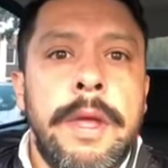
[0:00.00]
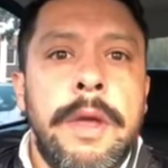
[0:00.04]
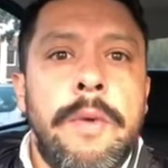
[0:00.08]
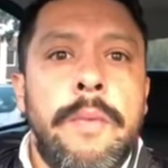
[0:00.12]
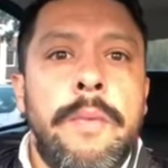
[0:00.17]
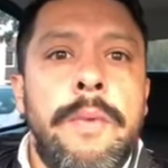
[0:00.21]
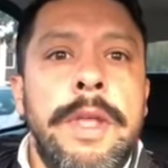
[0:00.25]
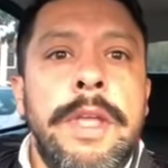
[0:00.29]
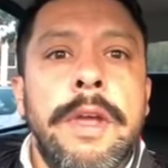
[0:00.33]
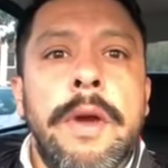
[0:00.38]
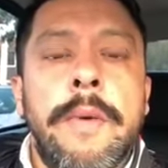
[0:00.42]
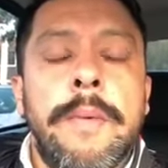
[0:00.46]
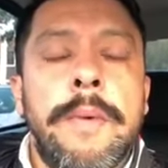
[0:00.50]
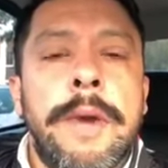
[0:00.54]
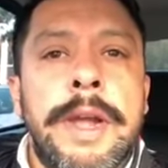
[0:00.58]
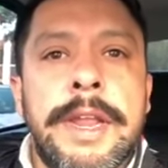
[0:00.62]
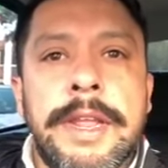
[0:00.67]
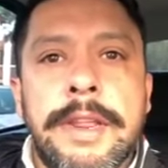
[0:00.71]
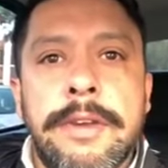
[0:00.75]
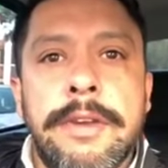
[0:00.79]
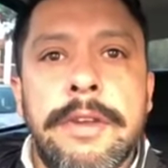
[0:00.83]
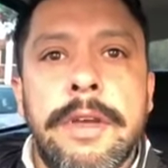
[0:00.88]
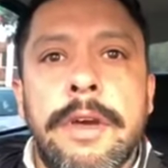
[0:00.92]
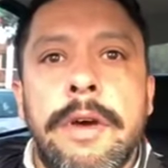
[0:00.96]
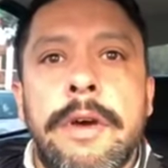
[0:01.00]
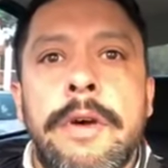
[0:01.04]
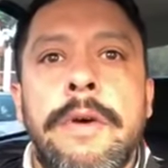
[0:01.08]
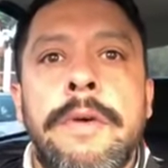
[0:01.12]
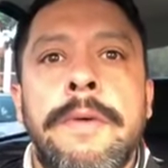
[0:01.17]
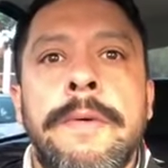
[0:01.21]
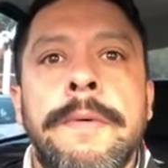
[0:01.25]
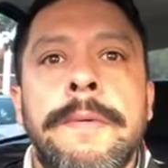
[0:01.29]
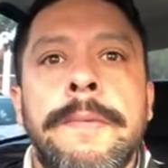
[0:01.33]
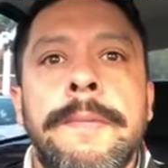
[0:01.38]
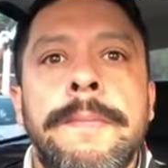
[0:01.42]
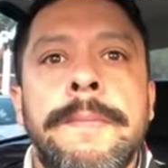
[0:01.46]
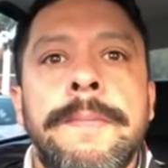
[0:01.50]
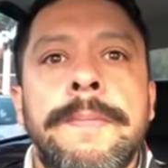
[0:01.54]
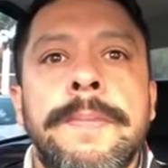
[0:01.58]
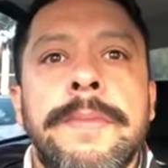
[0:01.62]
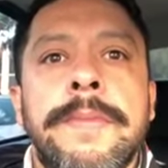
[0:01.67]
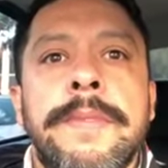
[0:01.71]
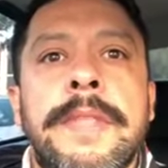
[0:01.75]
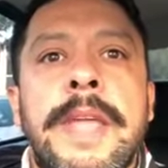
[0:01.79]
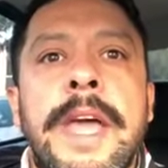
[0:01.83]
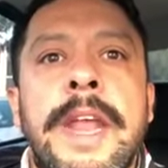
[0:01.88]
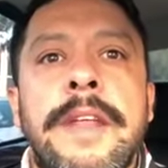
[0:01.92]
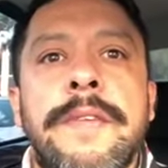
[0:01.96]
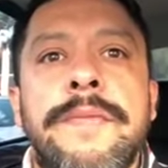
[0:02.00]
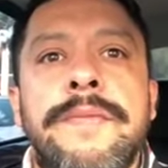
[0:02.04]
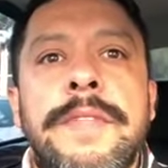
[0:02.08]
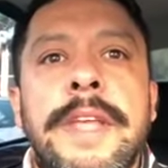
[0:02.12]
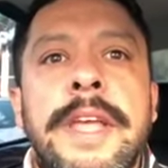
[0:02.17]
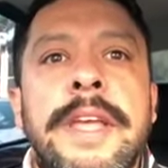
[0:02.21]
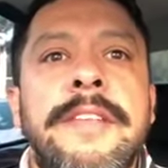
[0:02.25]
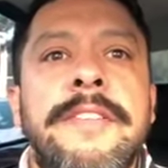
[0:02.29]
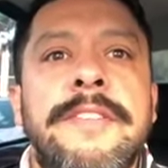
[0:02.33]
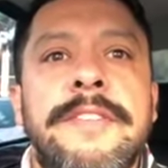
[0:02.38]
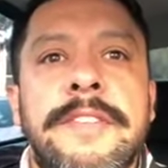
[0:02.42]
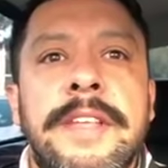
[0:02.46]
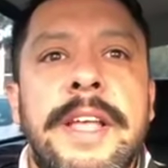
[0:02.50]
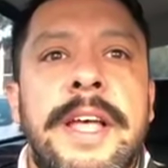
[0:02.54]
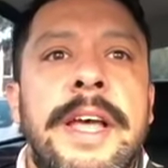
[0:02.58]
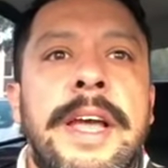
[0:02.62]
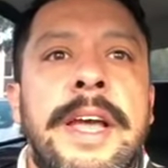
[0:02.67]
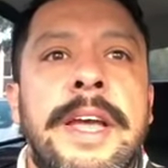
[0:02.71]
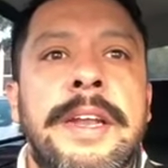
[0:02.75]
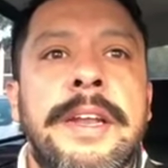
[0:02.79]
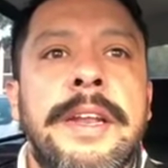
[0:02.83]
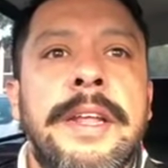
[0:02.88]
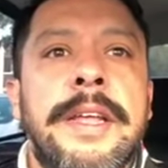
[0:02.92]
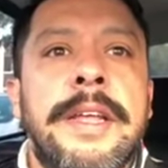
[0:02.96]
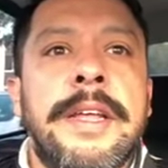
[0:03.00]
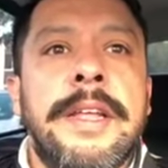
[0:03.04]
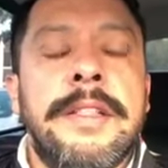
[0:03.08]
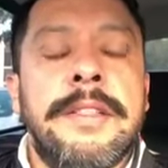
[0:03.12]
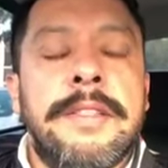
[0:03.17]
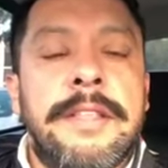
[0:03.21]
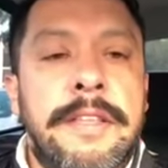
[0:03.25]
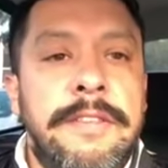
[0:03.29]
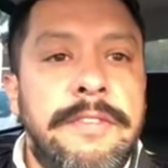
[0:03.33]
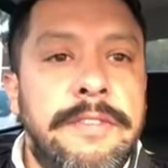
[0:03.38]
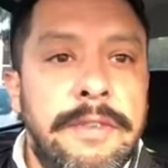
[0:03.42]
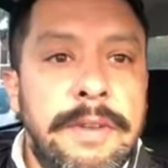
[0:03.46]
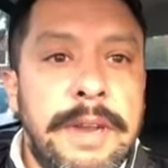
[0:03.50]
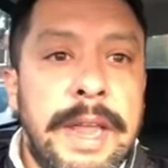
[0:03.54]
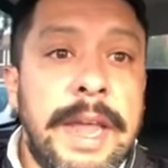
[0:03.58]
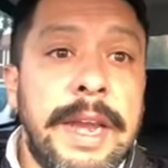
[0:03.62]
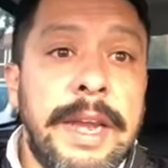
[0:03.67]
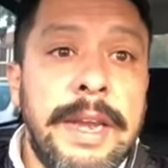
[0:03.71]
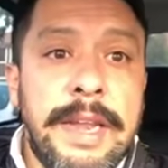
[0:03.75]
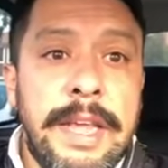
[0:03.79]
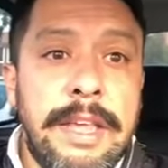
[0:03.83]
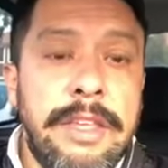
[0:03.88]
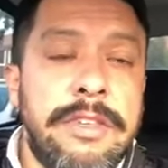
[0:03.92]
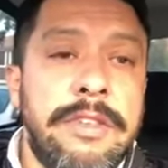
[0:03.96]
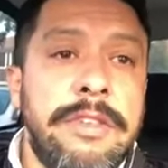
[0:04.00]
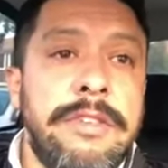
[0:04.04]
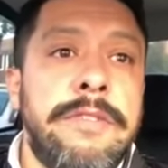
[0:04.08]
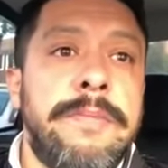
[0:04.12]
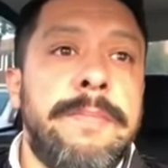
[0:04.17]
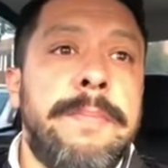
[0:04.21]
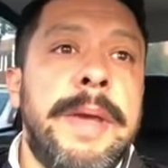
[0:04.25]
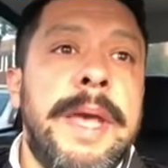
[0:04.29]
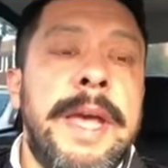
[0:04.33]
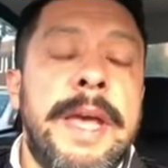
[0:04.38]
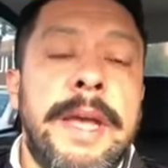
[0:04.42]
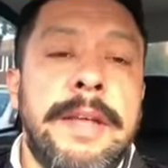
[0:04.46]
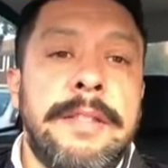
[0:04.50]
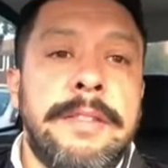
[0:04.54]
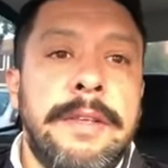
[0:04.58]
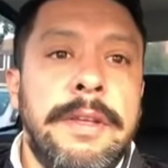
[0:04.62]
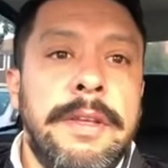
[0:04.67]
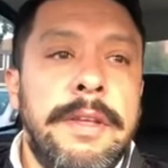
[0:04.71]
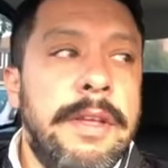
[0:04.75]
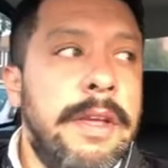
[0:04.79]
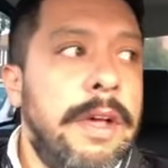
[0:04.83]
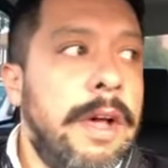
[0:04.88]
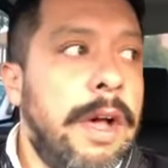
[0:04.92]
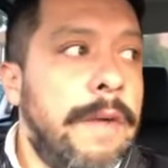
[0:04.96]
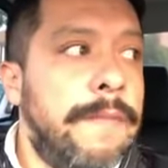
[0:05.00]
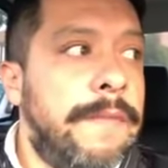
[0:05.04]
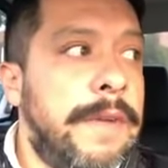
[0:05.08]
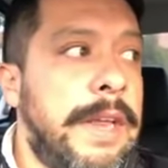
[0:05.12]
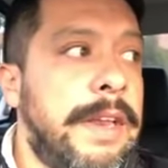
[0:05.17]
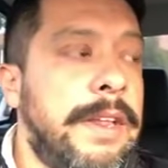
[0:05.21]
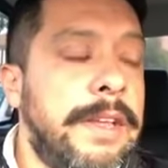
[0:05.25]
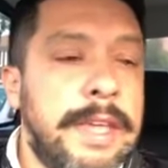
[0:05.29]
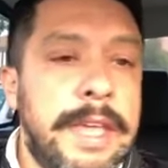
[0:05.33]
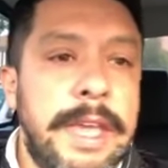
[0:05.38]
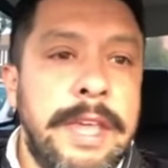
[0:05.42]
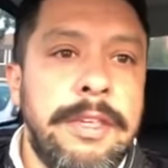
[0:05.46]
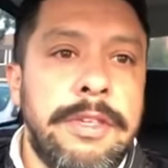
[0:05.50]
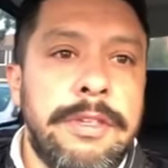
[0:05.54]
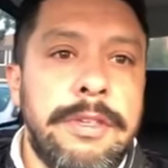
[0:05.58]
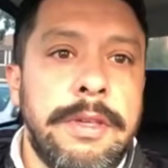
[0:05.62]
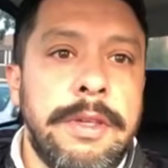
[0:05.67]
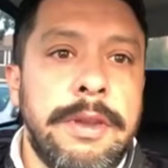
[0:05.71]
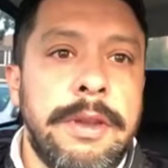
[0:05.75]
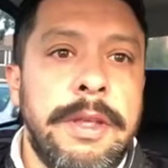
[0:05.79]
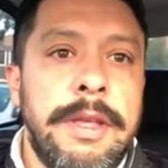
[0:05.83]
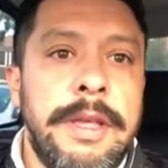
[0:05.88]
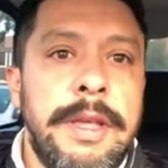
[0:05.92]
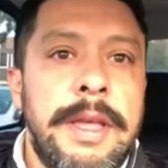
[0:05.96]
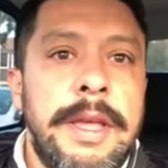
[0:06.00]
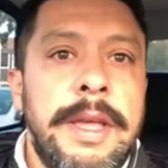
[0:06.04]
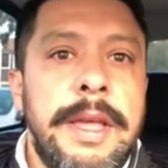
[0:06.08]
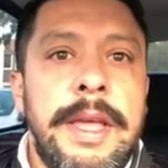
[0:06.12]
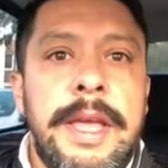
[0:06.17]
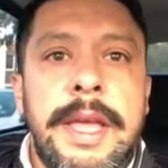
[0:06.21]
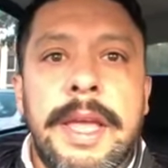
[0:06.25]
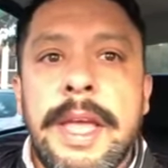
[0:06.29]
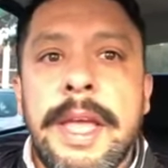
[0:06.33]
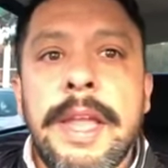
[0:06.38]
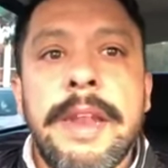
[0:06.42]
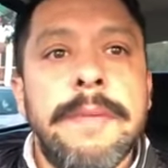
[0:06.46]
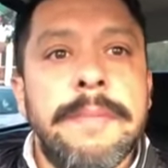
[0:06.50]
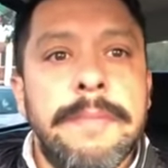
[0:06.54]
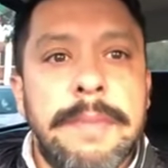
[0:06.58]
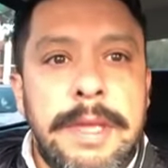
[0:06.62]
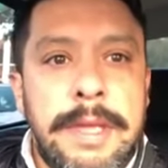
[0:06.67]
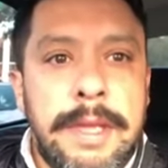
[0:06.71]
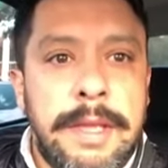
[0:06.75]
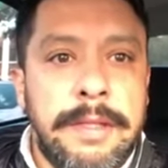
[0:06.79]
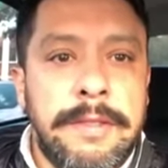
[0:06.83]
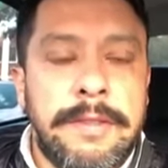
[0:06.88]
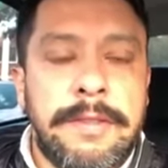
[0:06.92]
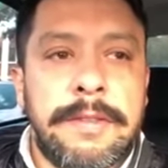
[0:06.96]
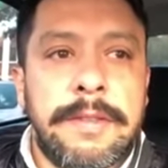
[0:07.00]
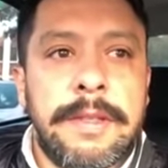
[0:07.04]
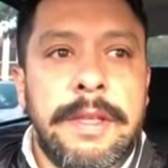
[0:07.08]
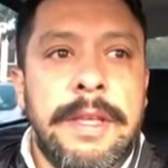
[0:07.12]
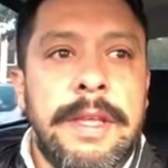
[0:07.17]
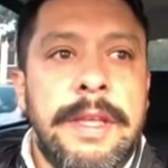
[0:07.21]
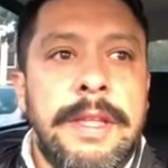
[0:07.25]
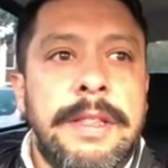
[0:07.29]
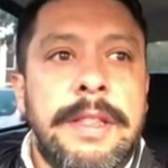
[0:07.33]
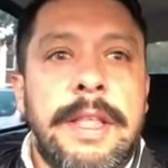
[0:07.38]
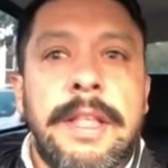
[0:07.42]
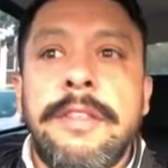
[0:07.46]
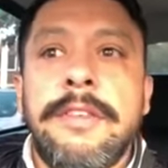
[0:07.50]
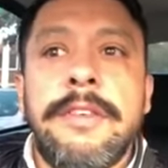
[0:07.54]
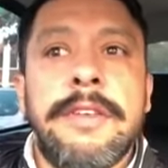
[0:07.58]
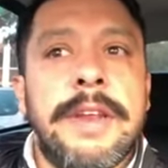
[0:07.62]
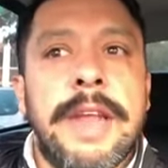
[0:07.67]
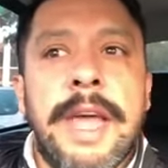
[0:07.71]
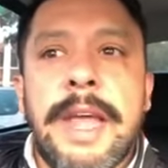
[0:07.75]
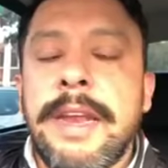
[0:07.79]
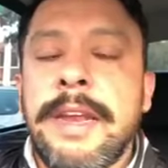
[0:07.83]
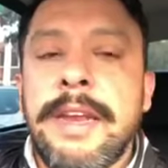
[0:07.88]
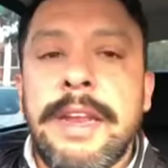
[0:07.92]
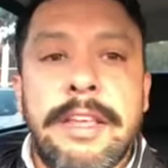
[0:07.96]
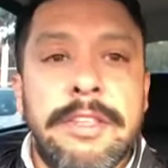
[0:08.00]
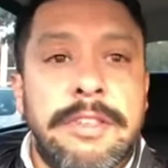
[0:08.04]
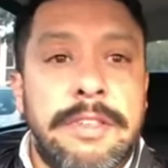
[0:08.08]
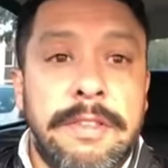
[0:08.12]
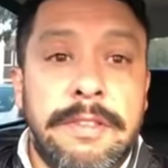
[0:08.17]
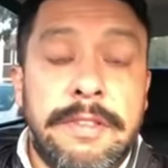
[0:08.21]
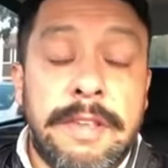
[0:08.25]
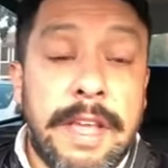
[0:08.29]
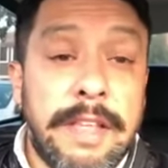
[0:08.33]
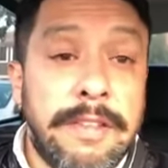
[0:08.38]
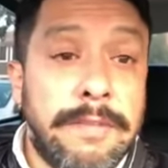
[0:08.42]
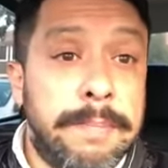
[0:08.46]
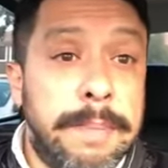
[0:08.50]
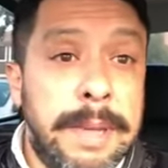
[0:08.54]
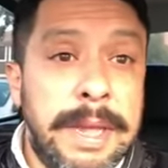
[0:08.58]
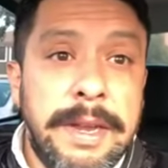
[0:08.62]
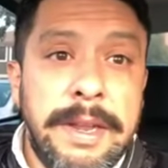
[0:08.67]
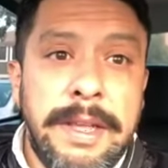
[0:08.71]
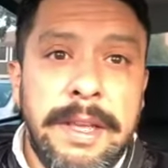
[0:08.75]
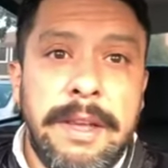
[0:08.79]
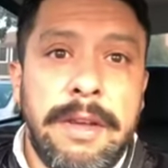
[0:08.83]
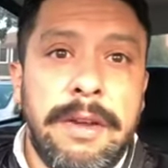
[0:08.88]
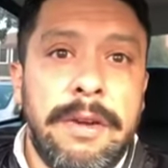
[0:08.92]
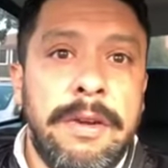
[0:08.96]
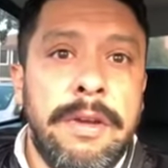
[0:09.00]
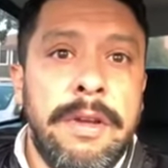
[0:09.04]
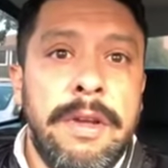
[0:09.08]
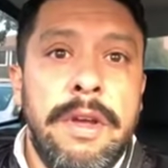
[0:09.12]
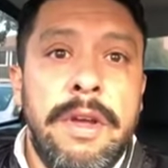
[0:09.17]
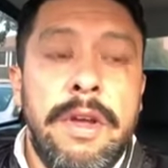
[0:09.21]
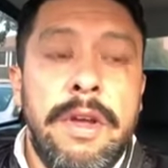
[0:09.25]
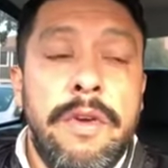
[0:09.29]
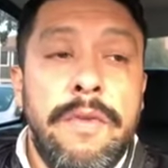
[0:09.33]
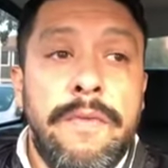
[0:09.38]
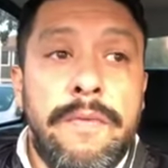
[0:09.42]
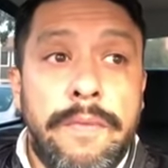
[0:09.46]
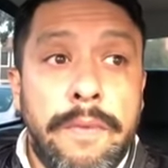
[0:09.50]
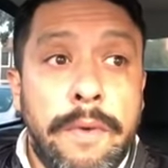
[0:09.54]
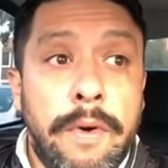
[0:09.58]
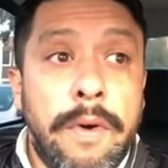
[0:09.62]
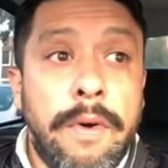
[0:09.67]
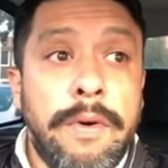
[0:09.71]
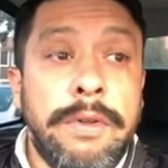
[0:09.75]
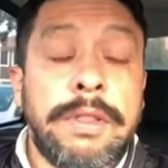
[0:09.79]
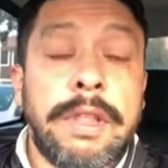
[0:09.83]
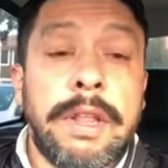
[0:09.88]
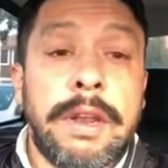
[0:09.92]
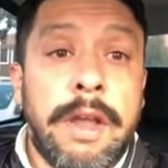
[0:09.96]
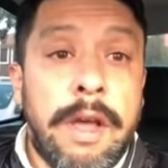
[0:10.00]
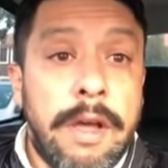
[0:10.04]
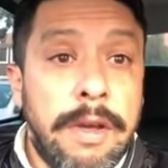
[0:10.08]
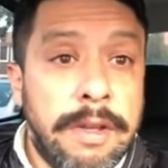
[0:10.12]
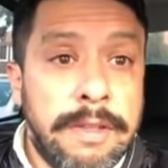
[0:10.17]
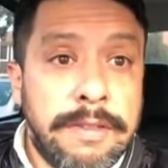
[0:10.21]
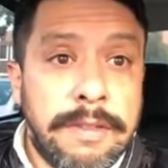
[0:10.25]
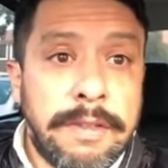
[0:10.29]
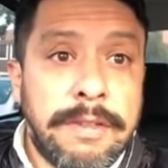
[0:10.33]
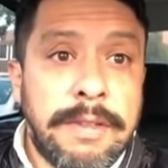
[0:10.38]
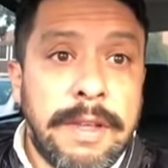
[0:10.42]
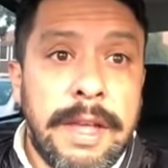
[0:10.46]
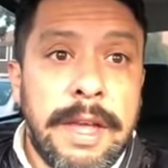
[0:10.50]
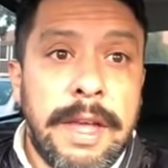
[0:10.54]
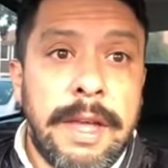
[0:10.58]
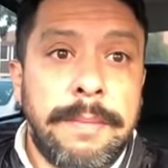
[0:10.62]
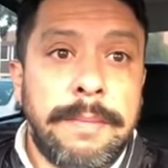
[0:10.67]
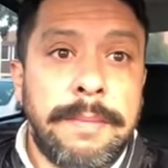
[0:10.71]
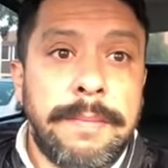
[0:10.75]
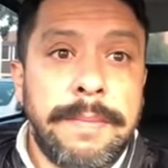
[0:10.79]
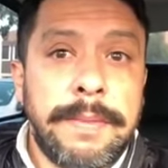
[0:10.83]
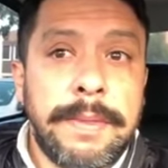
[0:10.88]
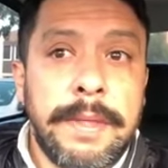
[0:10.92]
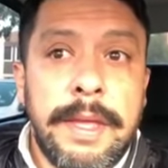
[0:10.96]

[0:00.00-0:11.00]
we already know that if they sign this United Nations Pact of Education, it means that the United Nations has been here for the longest of time,